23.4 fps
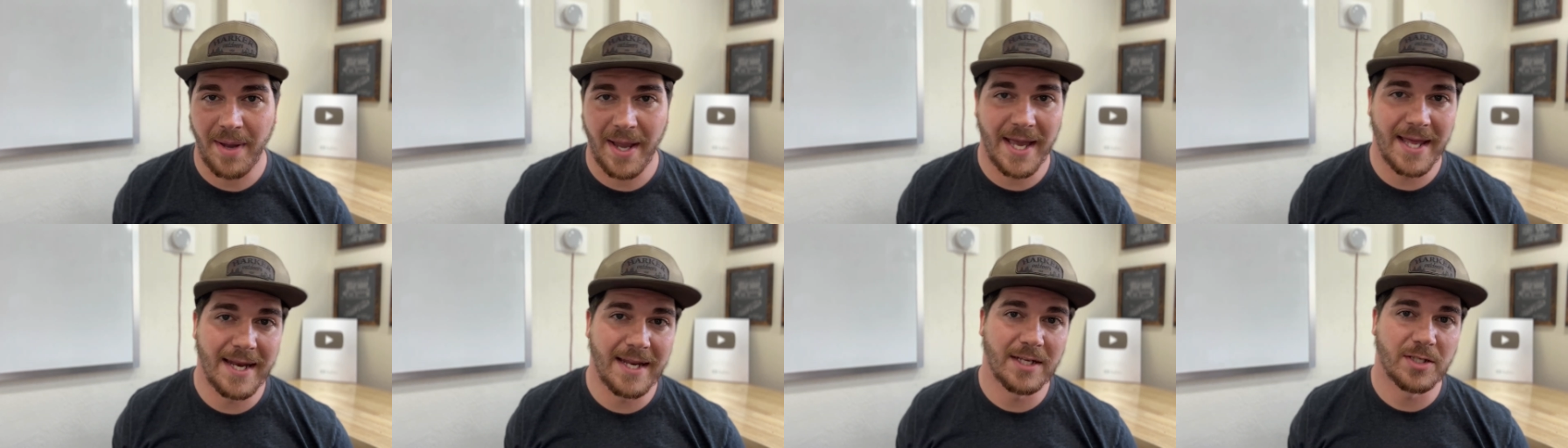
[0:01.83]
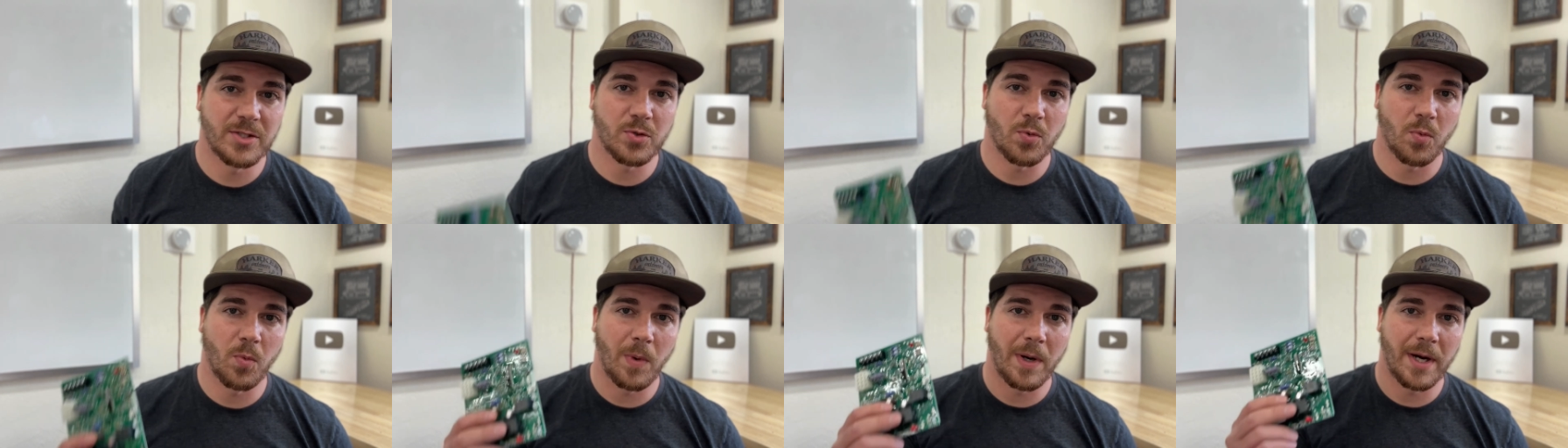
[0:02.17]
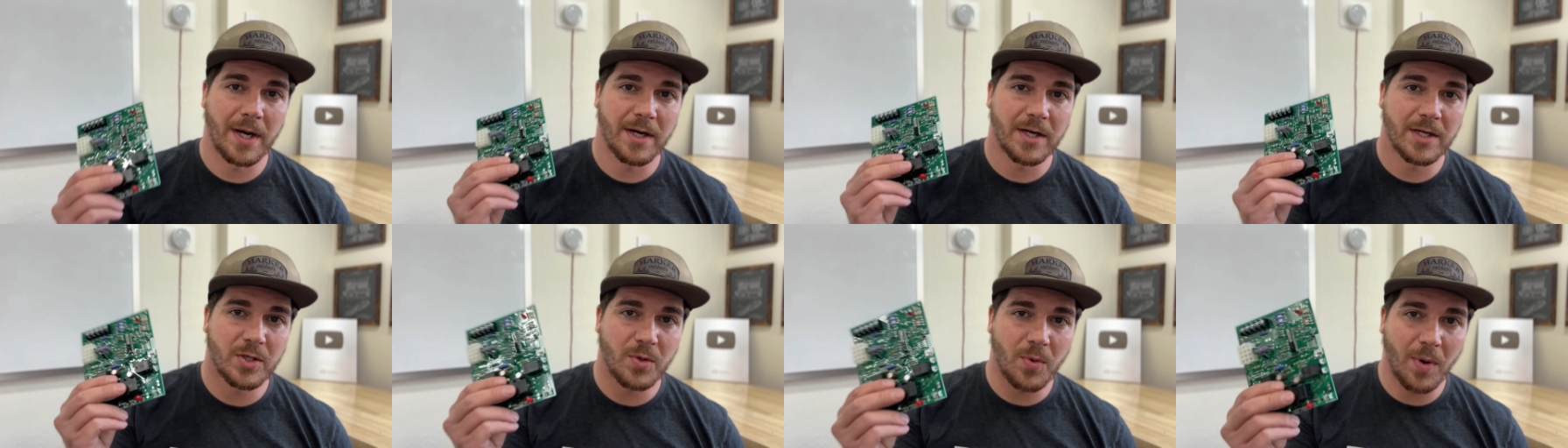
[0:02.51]
and it's
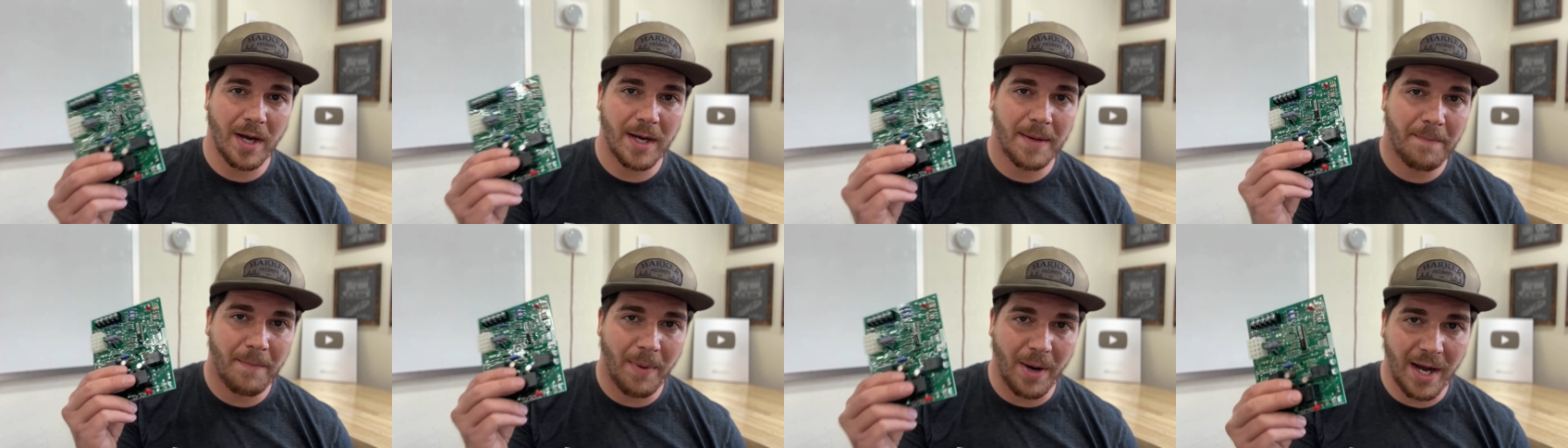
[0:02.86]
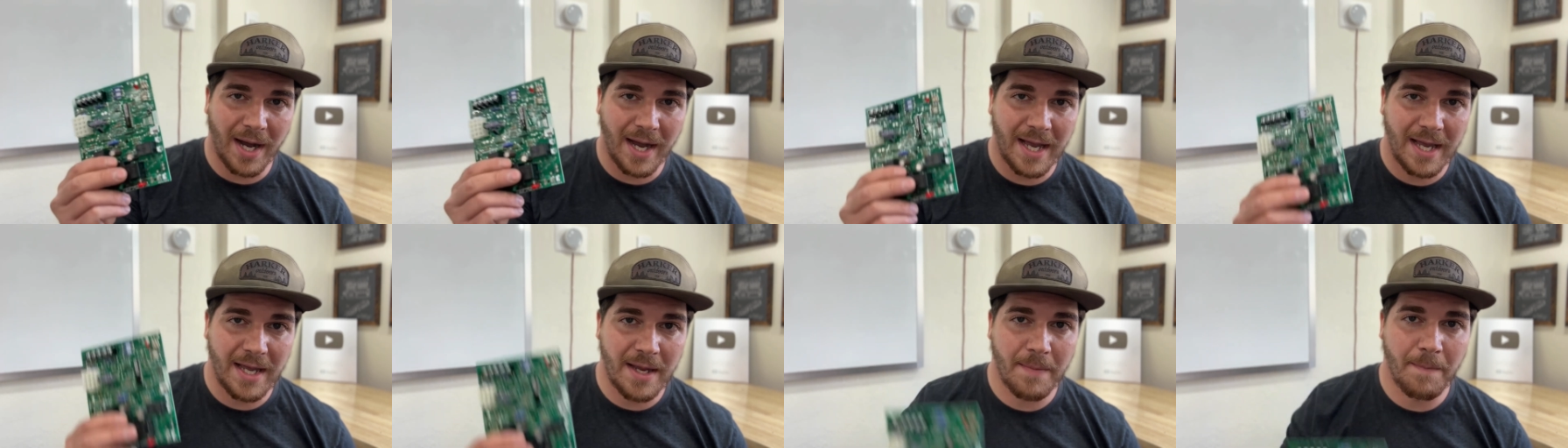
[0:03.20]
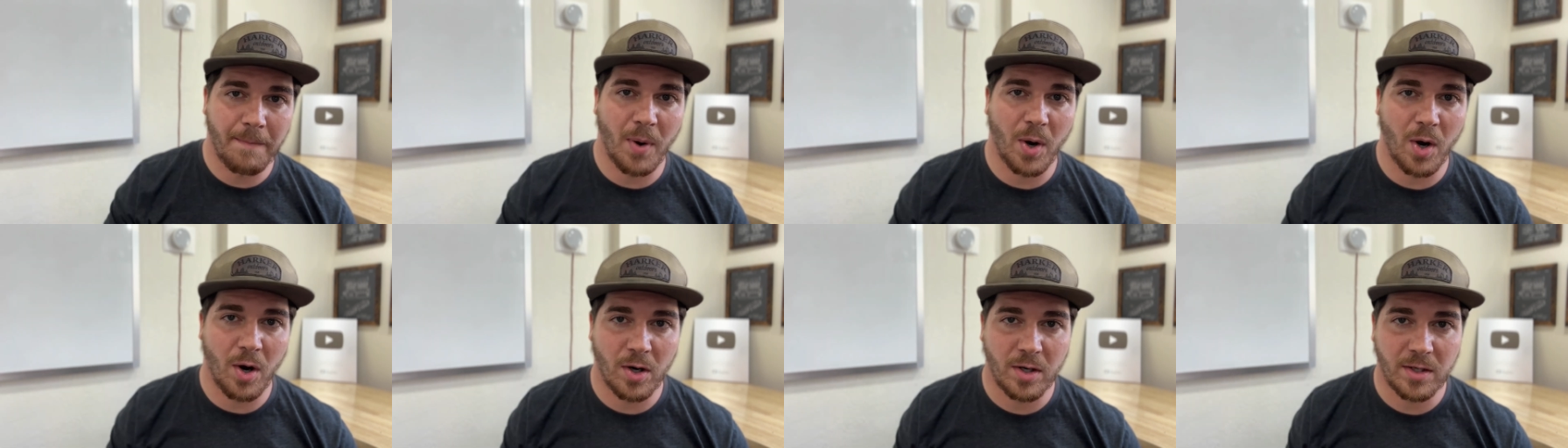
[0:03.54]
where do I buy
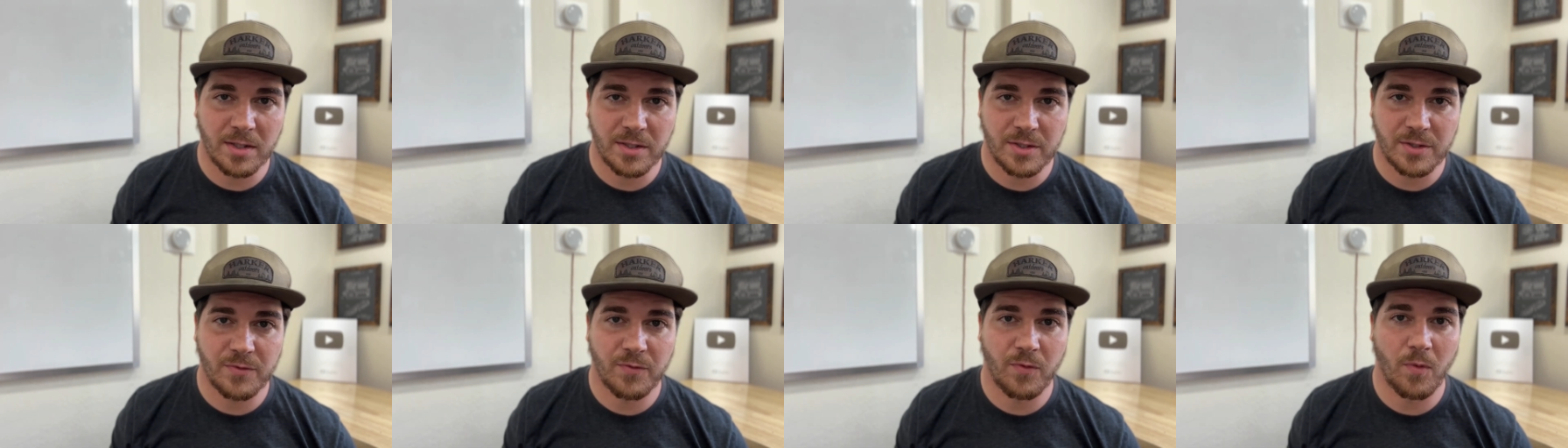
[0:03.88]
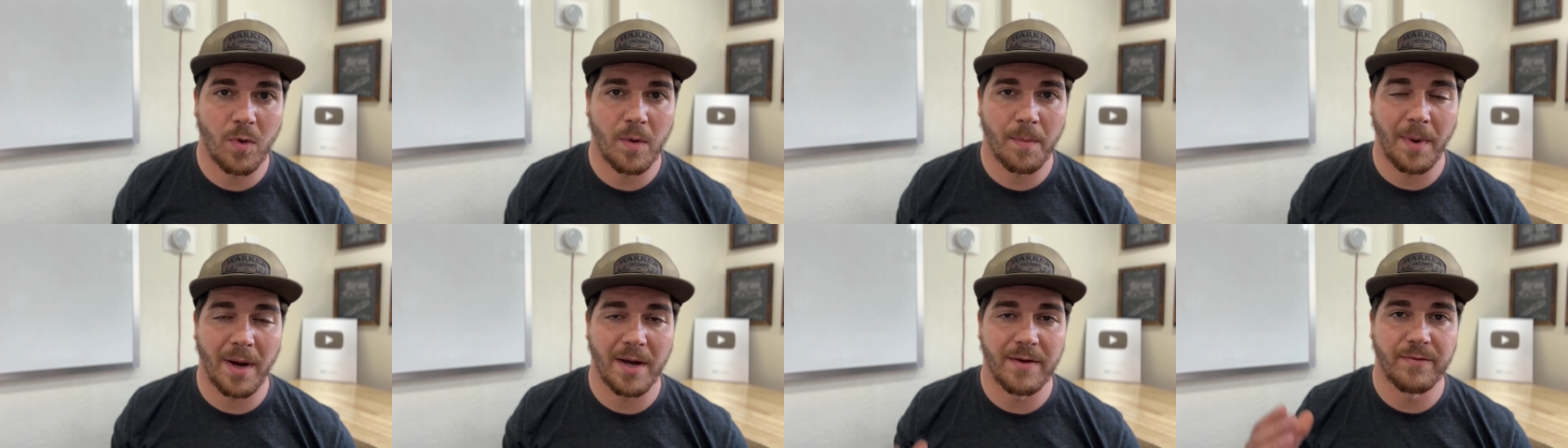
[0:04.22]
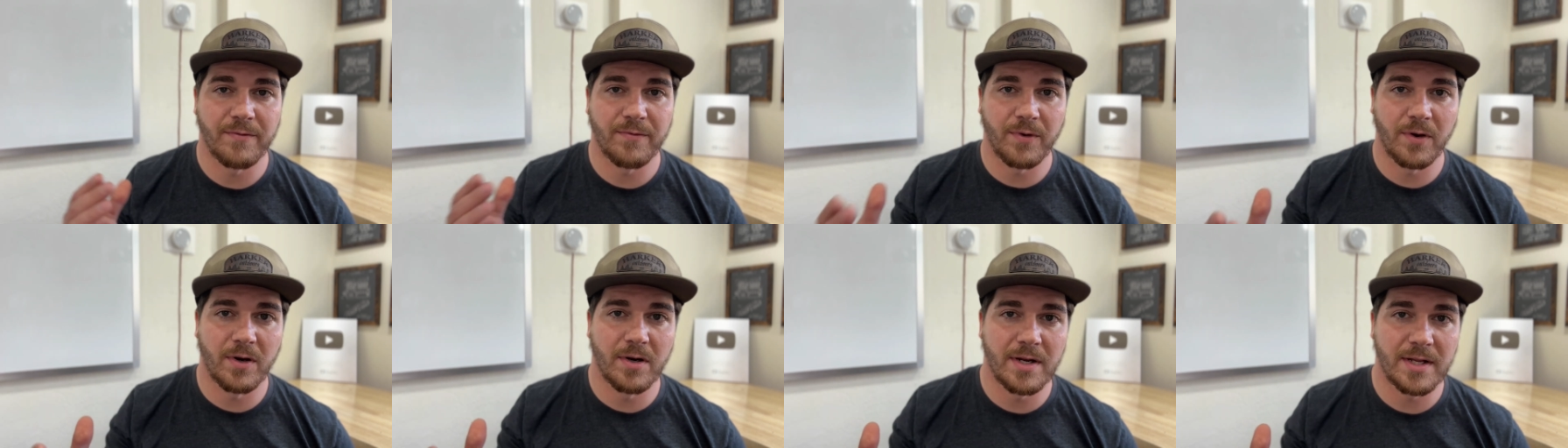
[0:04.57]
parts for my
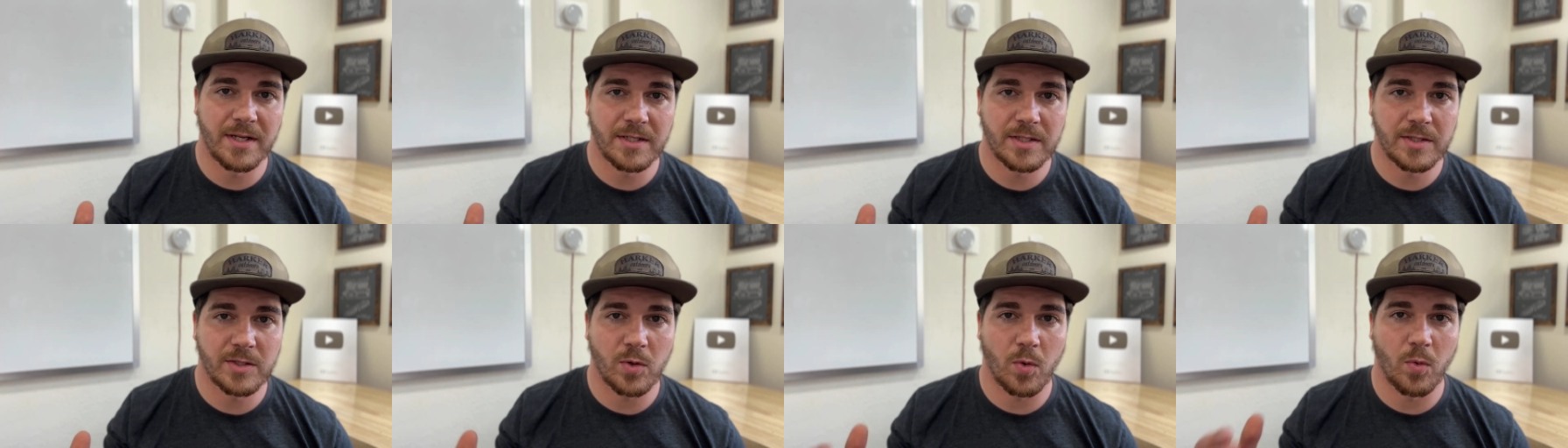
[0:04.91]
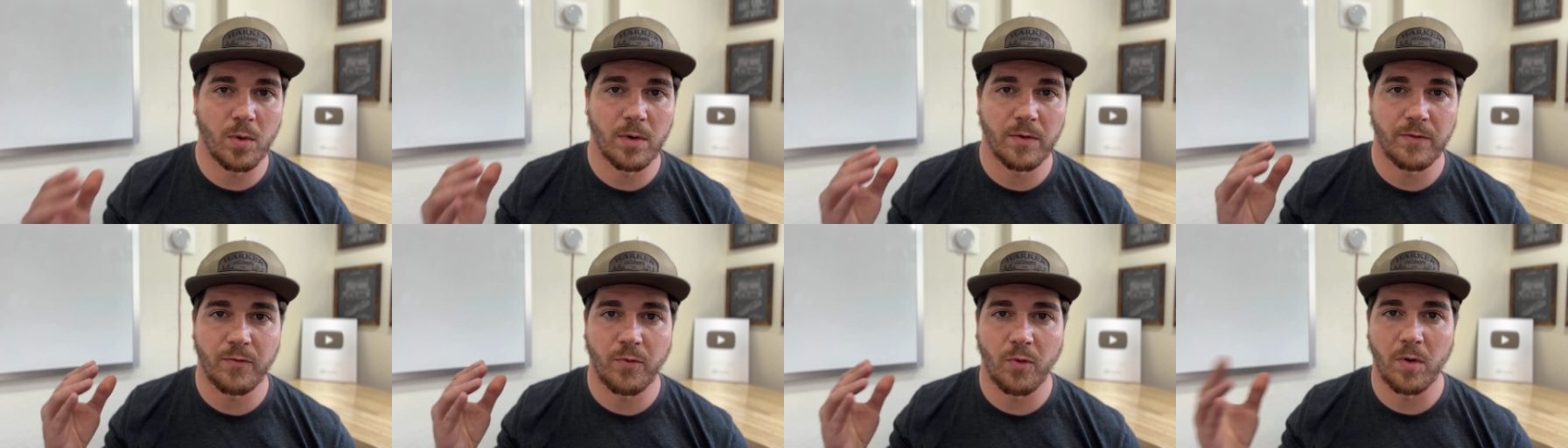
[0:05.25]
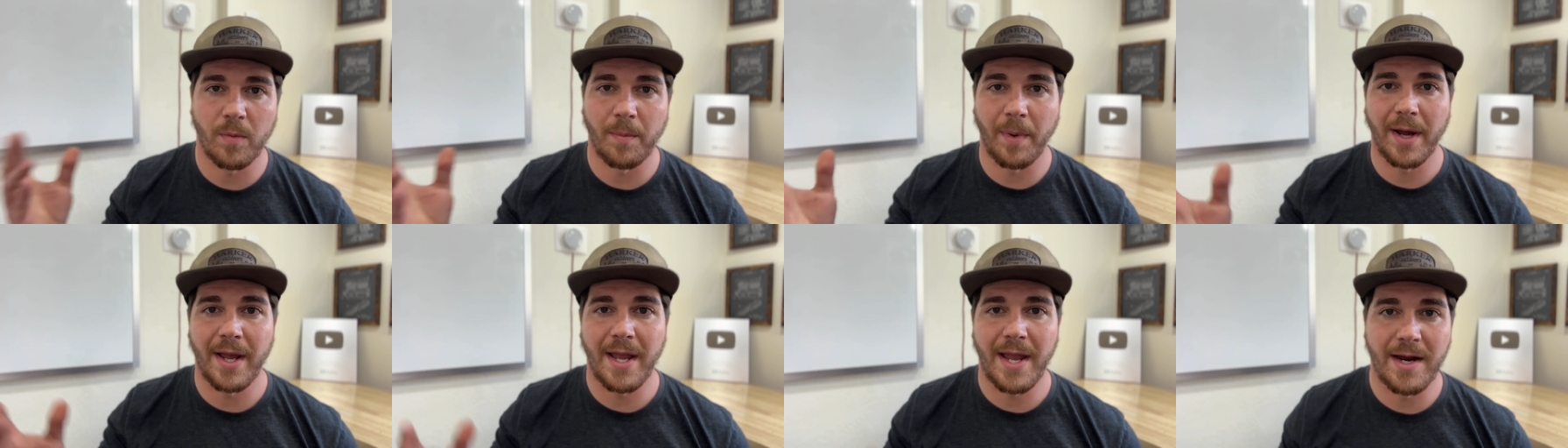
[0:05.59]
furnace or for
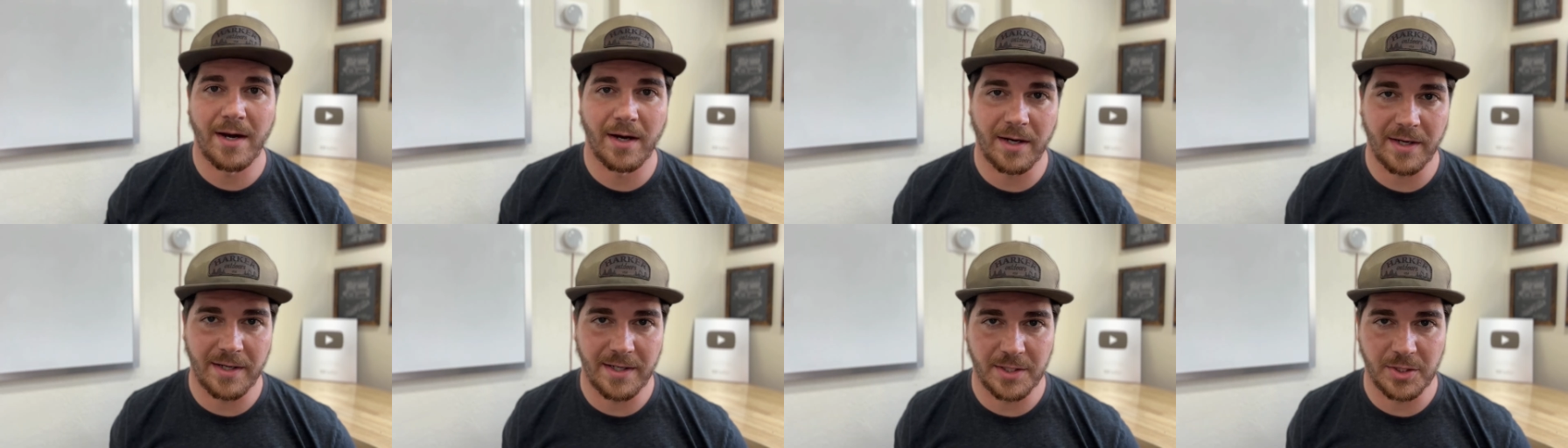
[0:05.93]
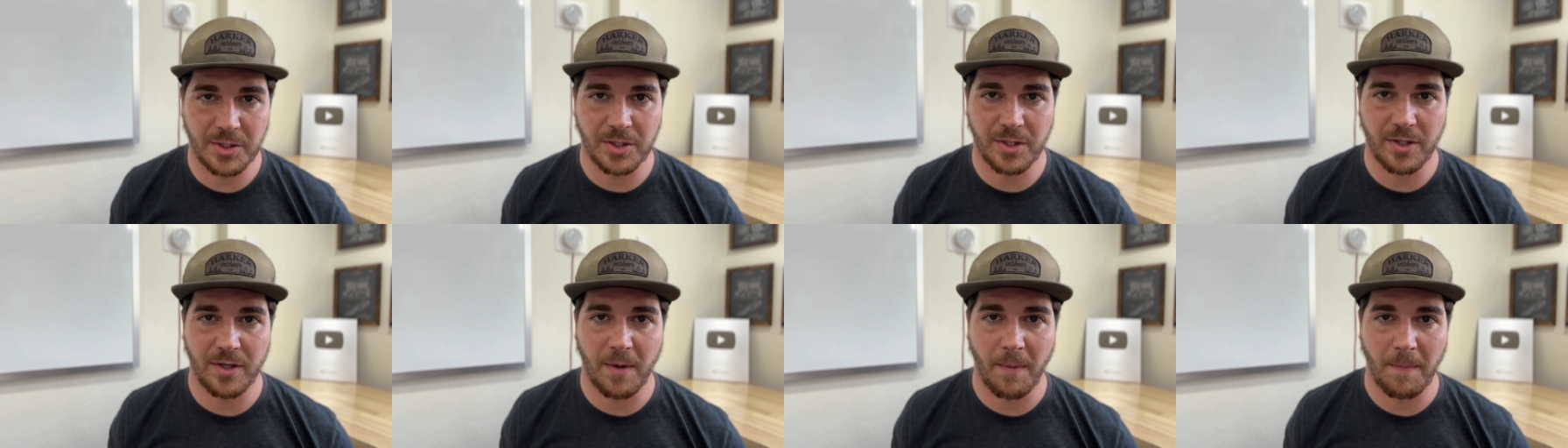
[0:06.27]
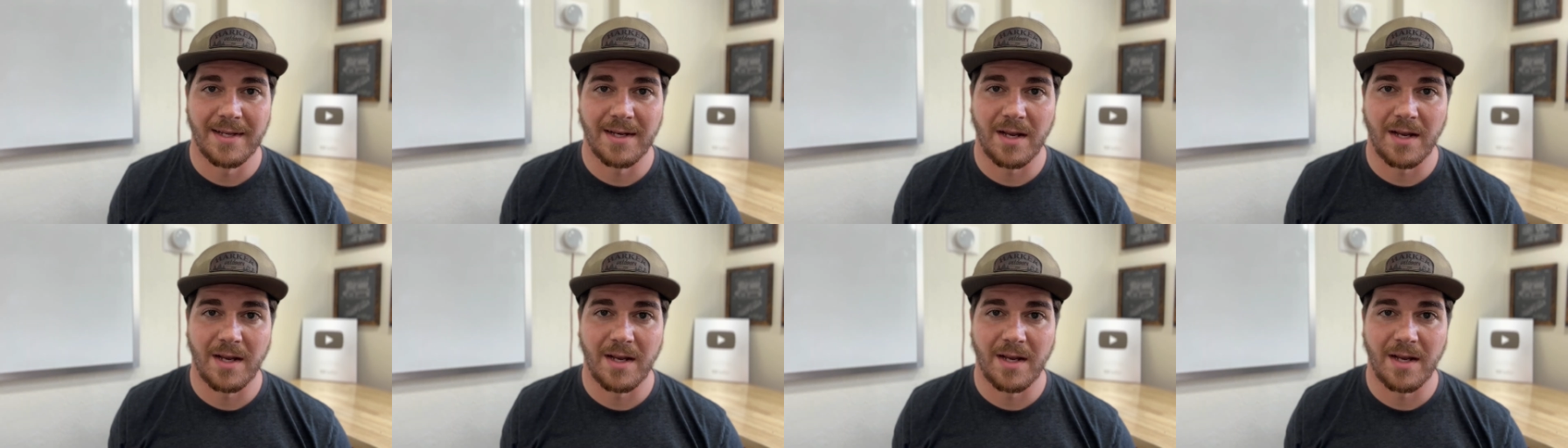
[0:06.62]
my air conditioner?